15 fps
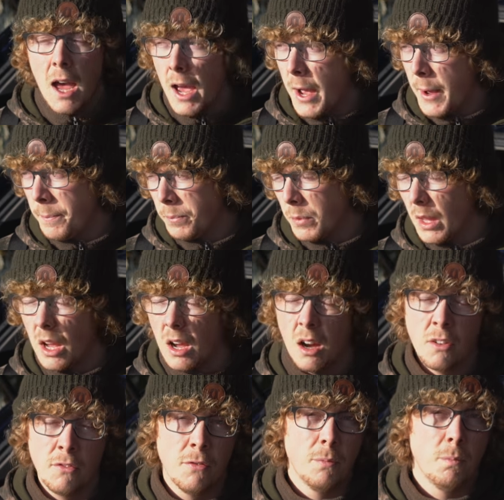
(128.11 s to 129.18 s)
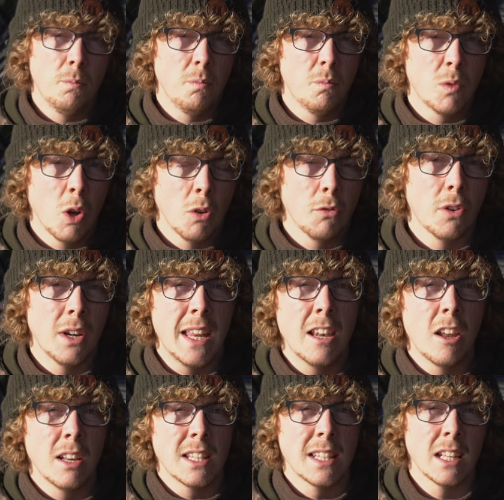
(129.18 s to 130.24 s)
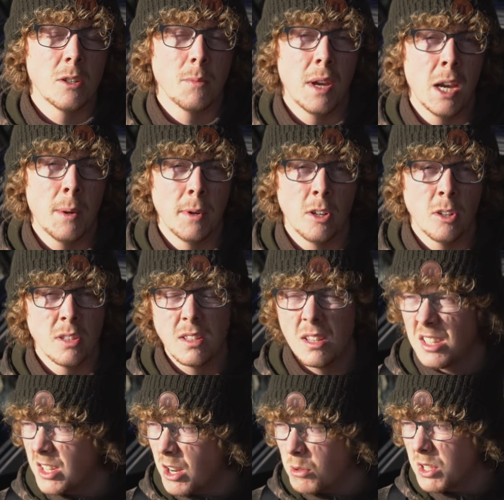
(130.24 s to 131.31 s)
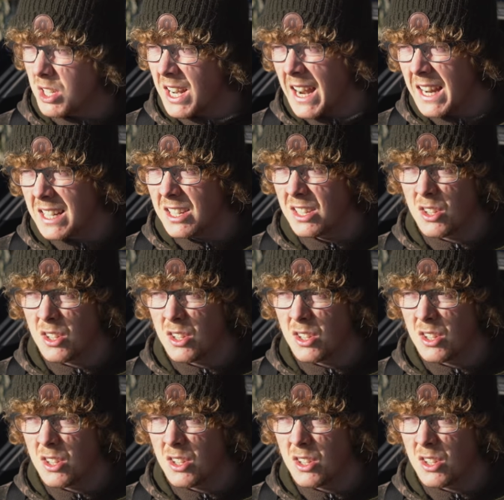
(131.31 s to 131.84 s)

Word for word: Um, I've gone for an inline setup here because there's no snags,